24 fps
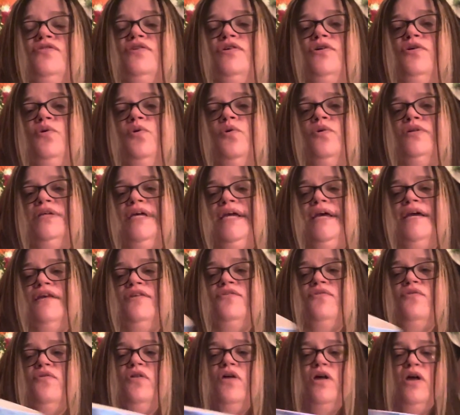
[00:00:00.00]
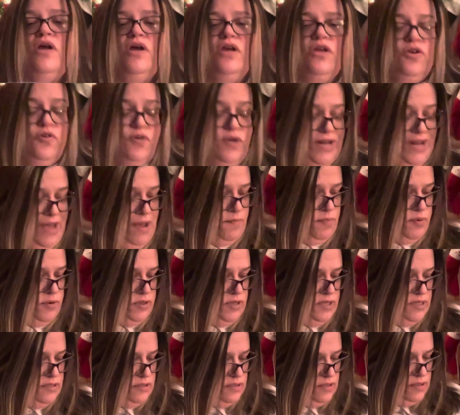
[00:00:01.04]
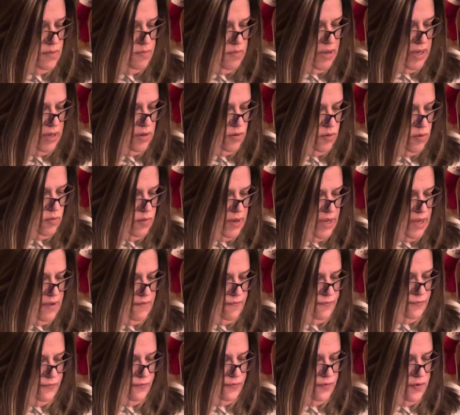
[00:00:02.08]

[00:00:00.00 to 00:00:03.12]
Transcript: and a gold handle. You cannot put these in the microwave.